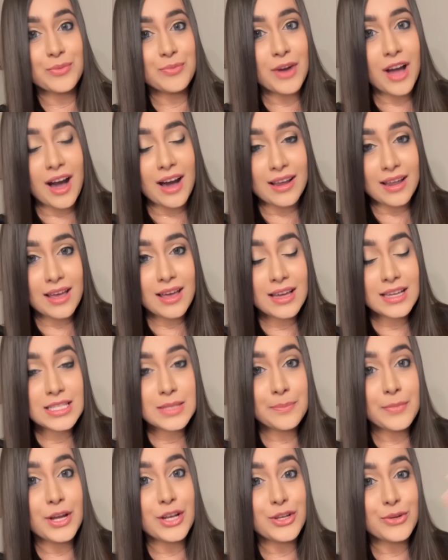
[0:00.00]
products,
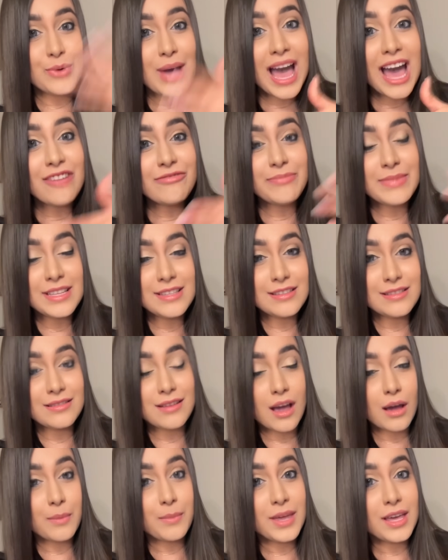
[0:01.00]
but you have been
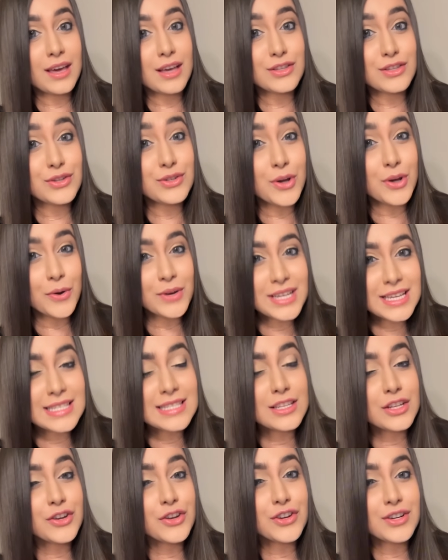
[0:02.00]
stuck because you don't
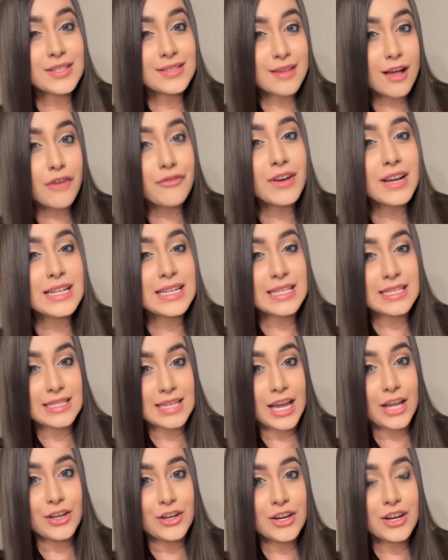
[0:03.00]
consider yourself a
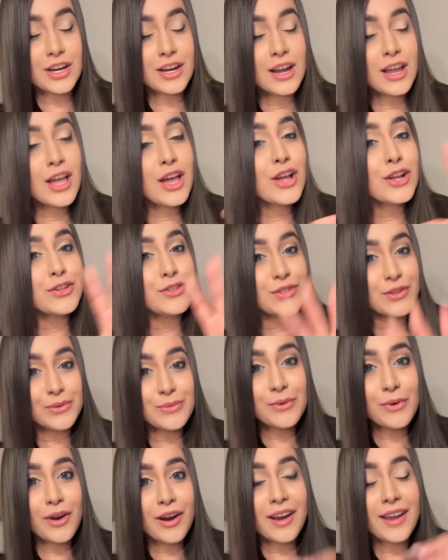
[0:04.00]
designer, don't
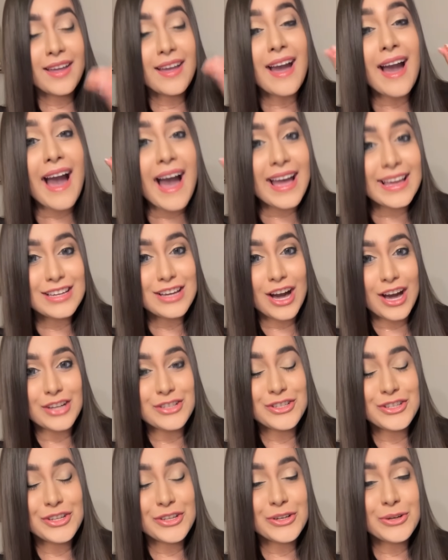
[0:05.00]
worry, I
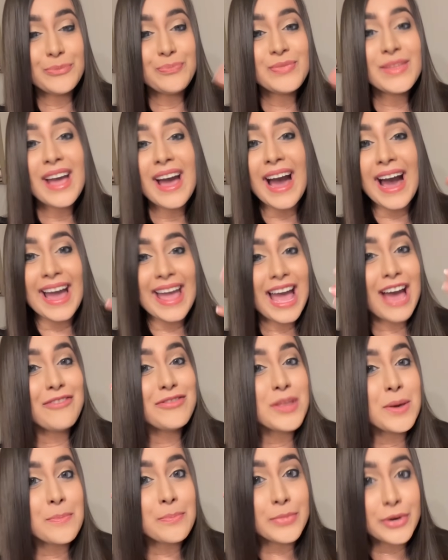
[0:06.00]
got you. I have
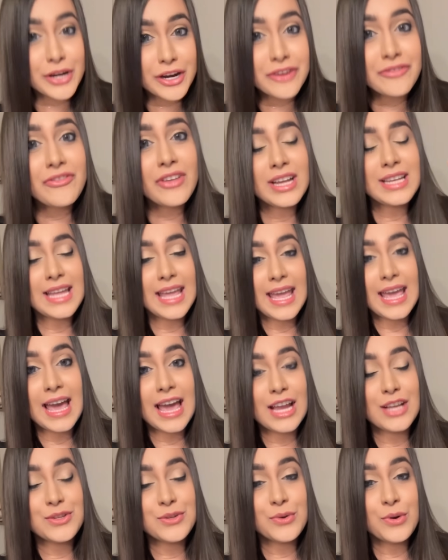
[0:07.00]
the perfect
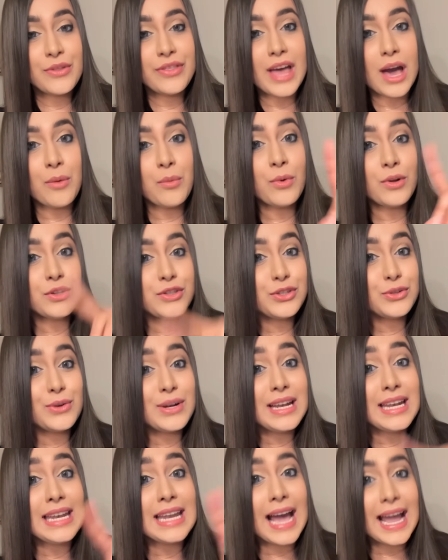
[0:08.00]
AI tool that will do
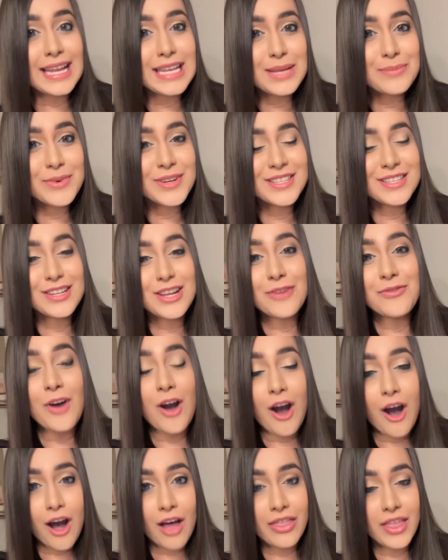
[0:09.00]
90% of
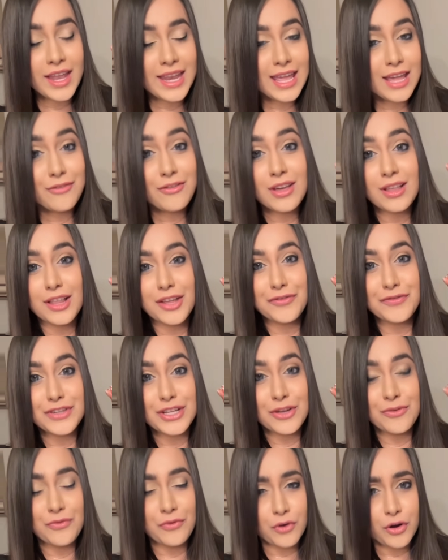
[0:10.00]
all that heavy
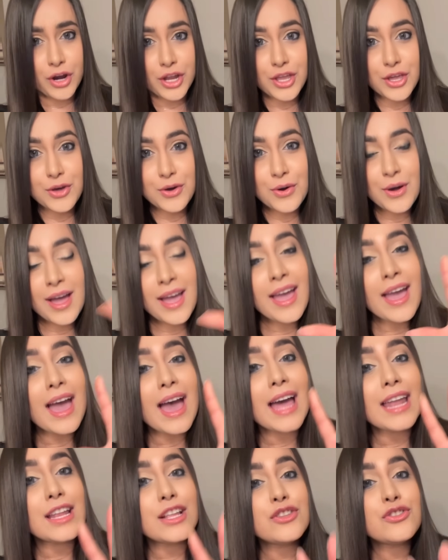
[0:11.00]
lifting for you,
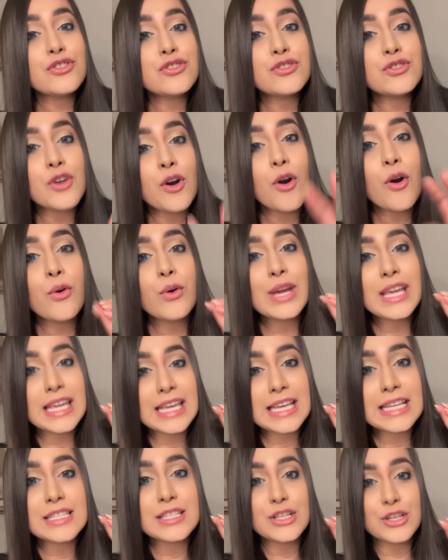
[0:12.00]
and it's so
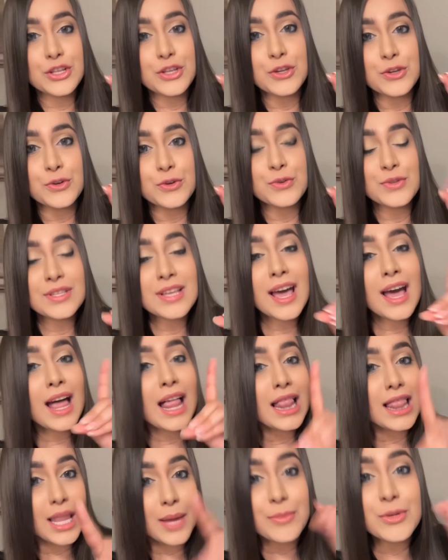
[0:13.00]
easy to use.
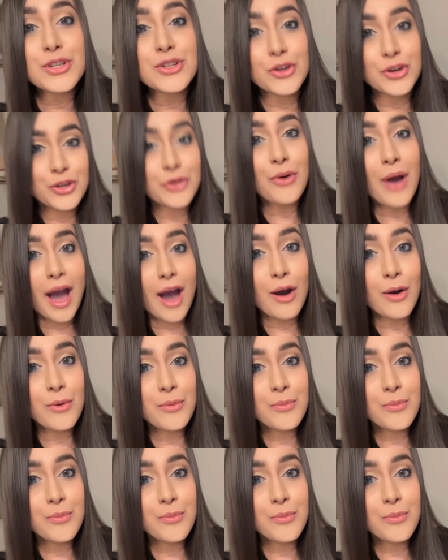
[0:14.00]
Let me show you how.